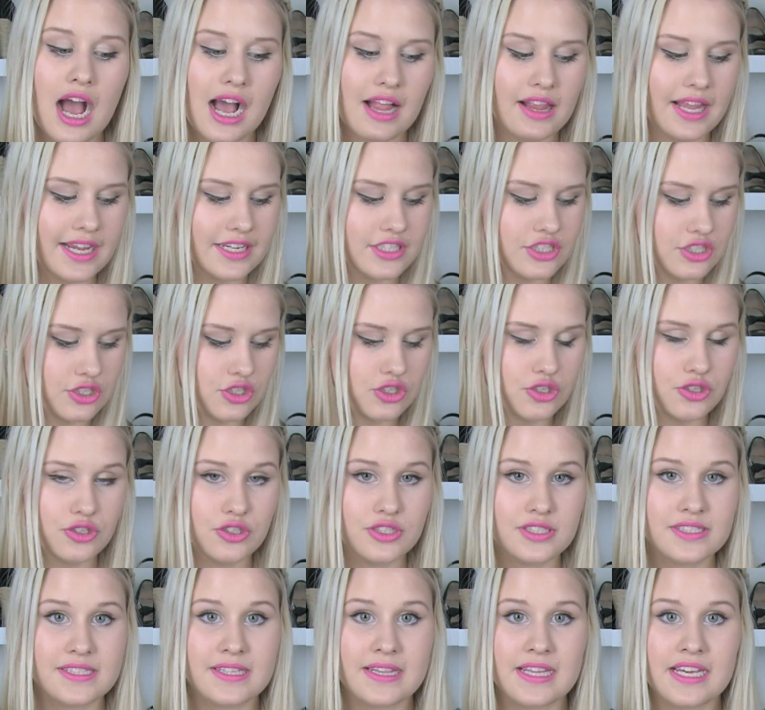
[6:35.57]
I like to
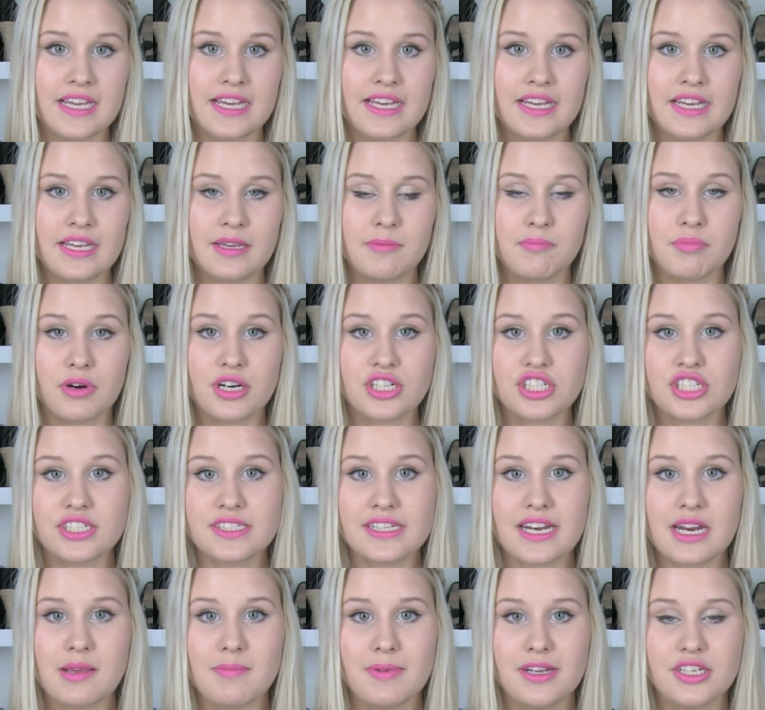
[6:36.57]
use the
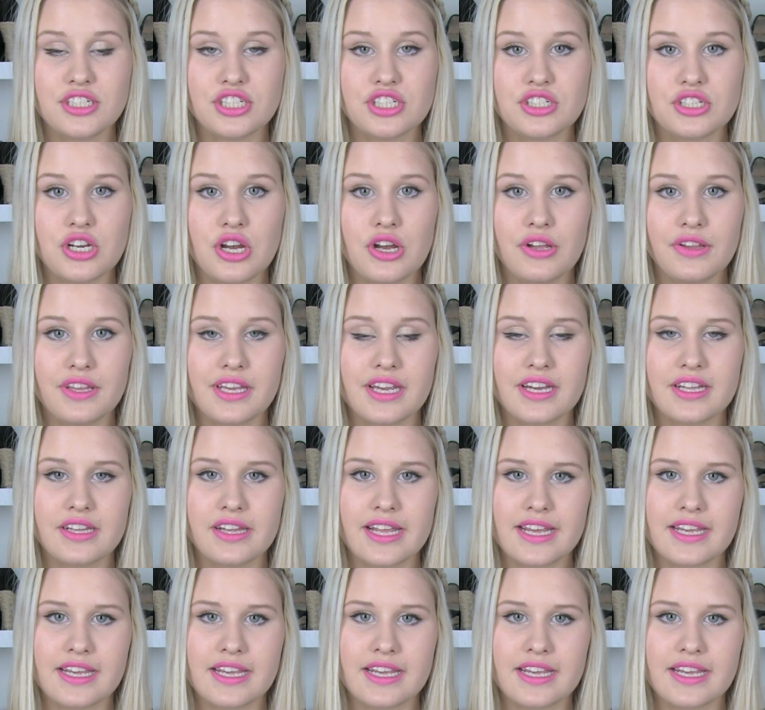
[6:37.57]
brushes that I mentioned earlier,